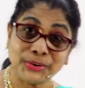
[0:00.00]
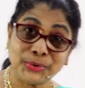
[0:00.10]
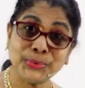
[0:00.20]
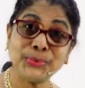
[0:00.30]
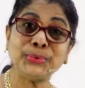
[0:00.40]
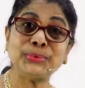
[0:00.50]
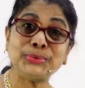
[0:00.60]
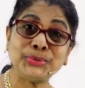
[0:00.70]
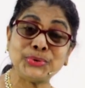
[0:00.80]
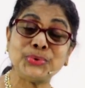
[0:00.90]
two.
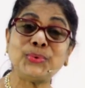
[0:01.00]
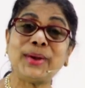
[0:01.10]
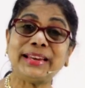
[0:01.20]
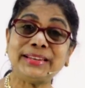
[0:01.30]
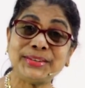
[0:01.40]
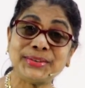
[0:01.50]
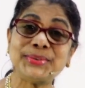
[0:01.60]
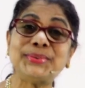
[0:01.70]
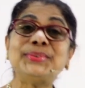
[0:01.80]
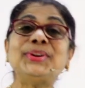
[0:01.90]
two and
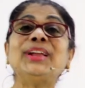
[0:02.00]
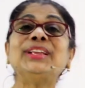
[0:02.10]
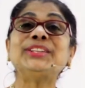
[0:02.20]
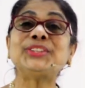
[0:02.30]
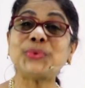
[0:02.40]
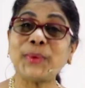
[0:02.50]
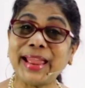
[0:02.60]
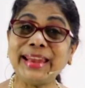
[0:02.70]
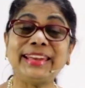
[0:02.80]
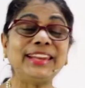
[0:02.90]
two.
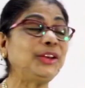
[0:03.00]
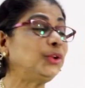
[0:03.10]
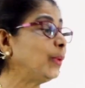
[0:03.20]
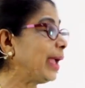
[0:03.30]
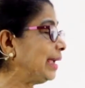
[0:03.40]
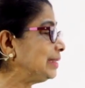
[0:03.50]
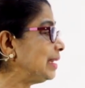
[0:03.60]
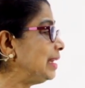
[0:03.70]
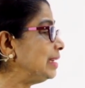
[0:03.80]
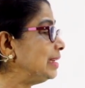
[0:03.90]
twenty-two.
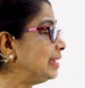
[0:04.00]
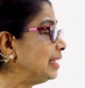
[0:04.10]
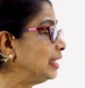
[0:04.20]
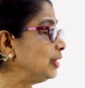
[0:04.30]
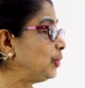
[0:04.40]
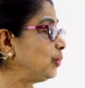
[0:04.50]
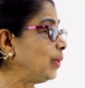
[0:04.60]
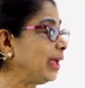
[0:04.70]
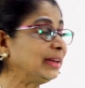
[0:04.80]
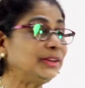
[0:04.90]
Excellent.
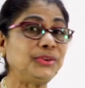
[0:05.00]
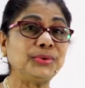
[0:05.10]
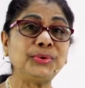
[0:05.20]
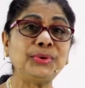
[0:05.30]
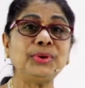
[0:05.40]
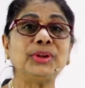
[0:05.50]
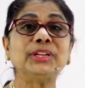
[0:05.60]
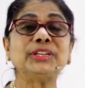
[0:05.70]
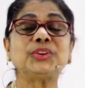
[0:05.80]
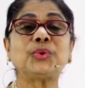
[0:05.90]
two and two.
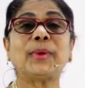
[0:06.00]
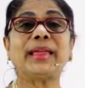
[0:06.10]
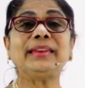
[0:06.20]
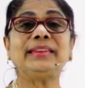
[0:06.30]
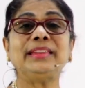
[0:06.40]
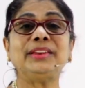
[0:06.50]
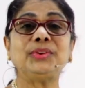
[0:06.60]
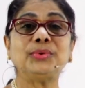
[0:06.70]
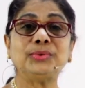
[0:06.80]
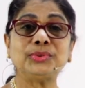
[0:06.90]

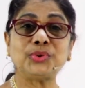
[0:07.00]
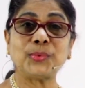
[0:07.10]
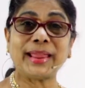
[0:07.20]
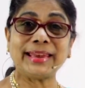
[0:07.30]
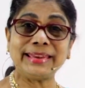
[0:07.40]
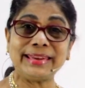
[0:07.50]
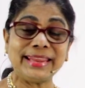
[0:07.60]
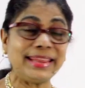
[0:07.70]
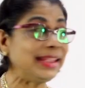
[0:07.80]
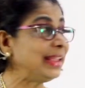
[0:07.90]
twenty-two.
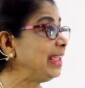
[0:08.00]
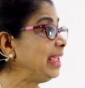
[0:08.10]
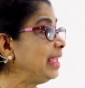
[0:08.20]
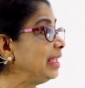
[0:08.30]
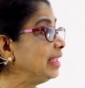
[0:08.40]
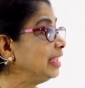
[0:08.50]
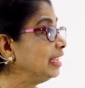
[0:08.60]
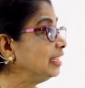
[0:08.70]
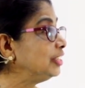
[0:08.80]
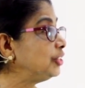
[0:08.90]

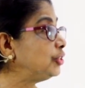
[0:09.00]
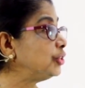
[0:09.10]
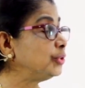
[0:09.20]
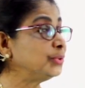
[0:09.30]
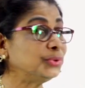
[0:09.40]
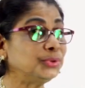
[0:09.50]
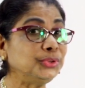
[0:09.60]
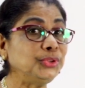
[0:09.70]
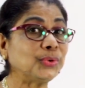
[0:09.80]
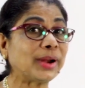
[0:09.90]
twenty-two.
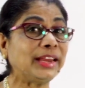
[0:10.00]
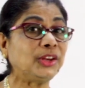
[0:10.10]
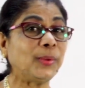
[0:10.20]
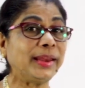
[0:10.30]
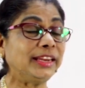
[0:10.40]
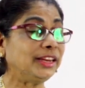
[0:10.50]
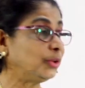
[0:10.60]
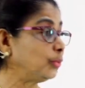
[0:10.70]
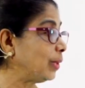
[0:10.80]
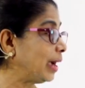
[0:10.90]
You write
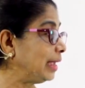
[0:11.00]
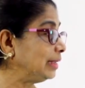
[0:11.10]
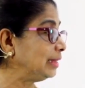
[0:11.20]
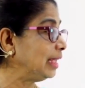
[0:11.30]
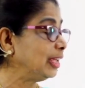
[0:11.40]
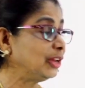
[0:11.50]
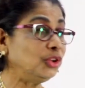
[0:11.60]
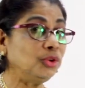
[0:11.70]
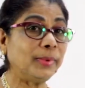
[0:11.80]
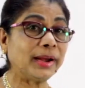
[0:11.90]
twenty-two as
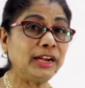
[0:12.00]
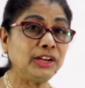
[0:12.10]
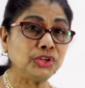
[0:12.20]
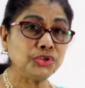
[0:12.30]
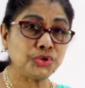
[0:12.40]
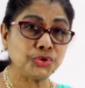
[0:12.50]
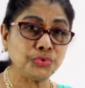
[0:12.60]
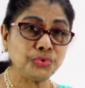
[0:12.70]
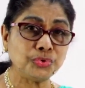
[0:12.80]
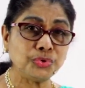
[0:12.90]
numeral two